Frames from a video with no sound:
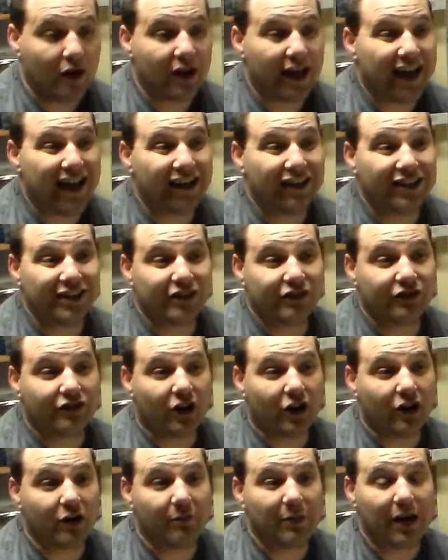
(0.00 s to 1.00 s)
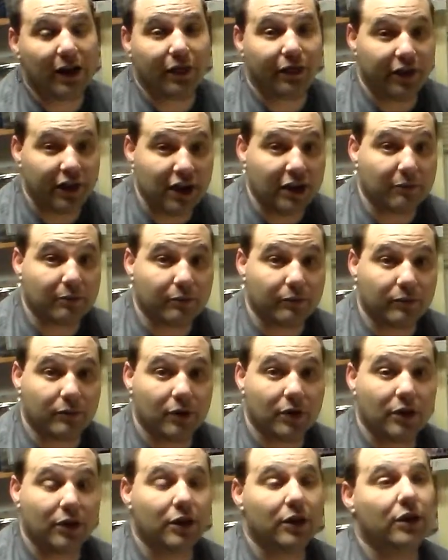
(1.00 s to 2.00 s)
Now let's talk about theme.
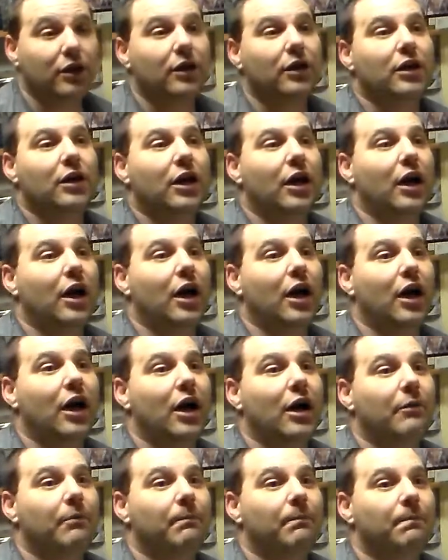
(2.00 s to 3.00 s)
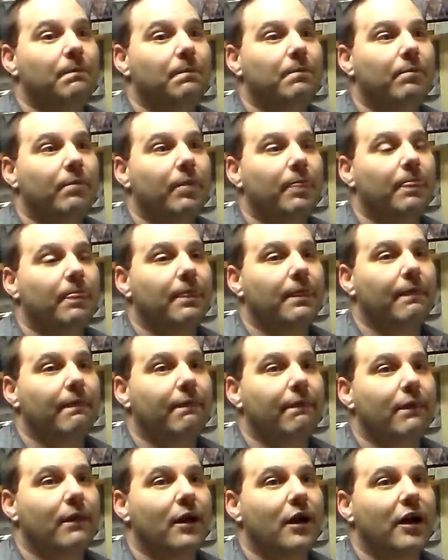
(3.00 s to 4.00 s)
Again,
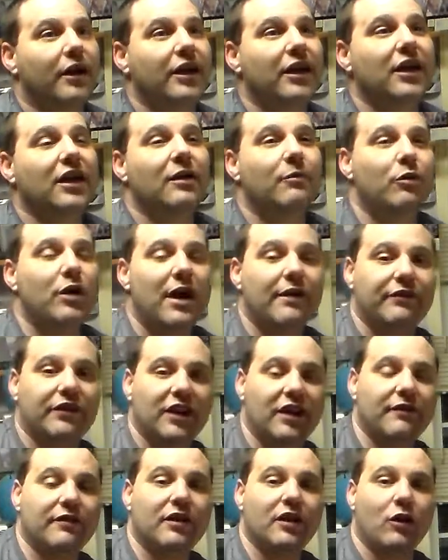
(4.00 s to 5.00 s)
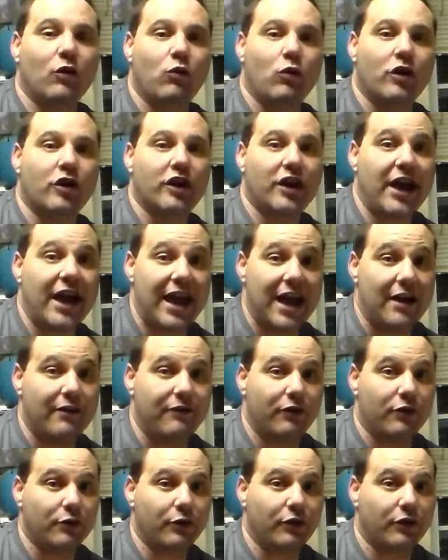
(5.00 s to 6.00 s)
I'm going to have to give it a
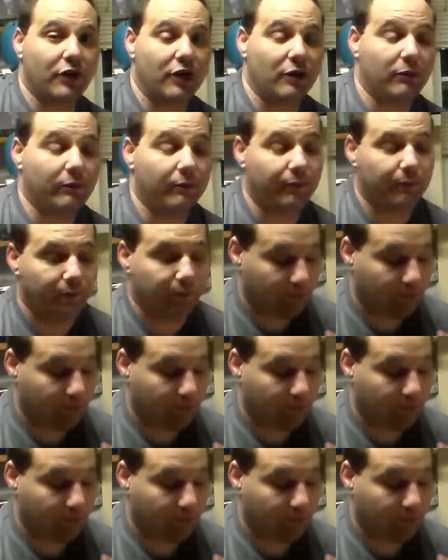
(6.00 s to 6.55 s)
1.5 on theme.